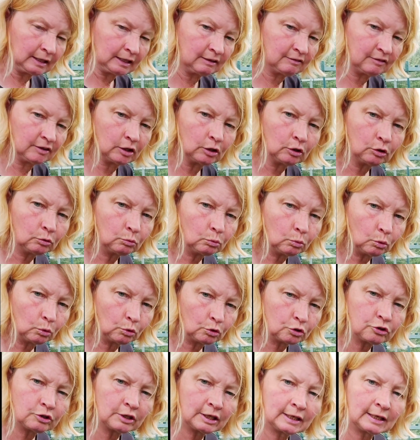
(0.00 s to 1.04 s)
I give it a good
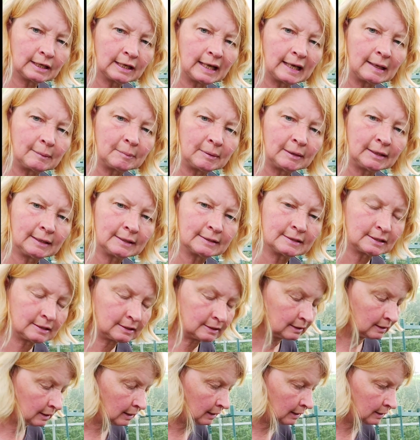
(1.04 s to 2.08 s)
watering, label it,
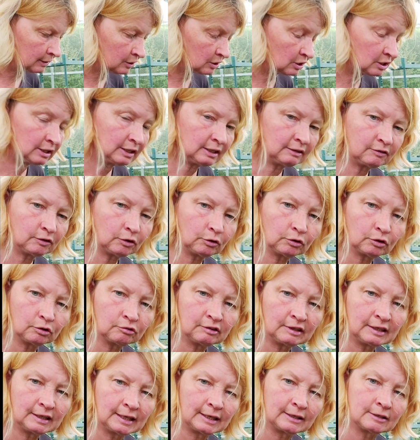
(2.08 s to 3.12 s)
and just leave it on the
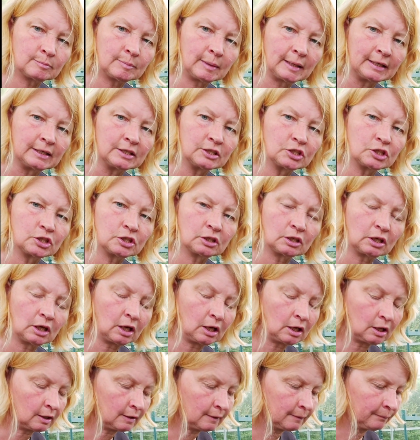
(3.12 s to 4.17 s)
greenhouse bench.
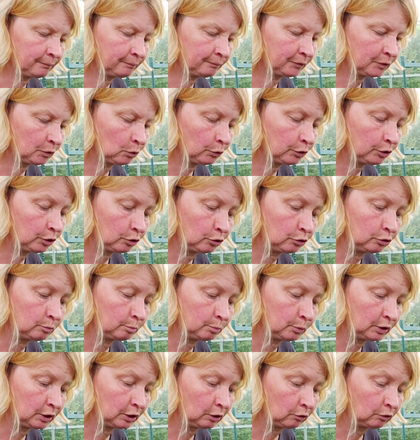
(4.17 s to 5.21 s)
Or you could
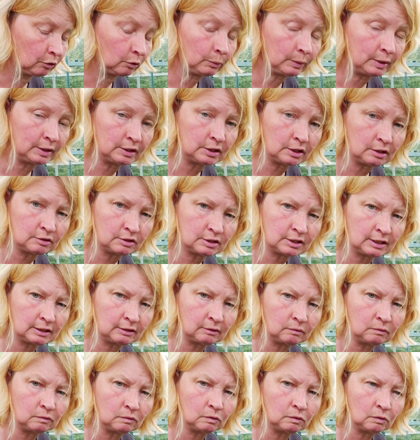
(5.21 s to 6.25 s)
put it on a
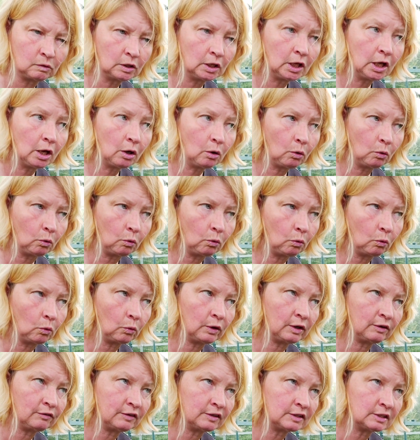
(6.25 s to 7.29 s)
windowsill, or
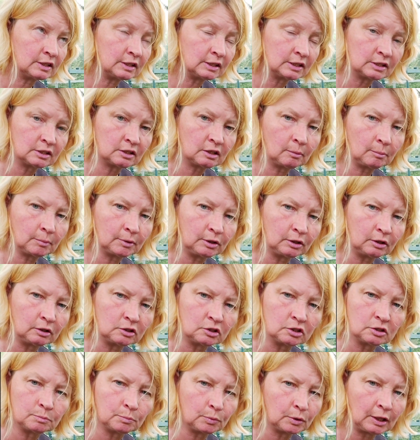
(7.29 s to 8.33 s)
if it's in the summer, you could
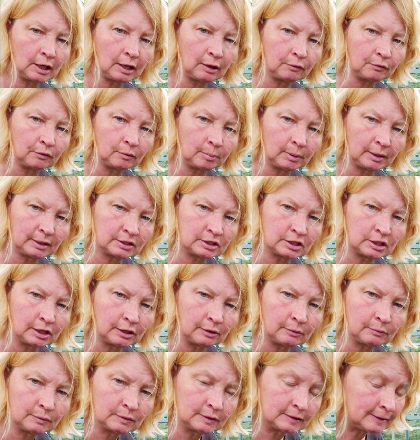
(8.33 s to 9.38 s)
just put it out on the patio.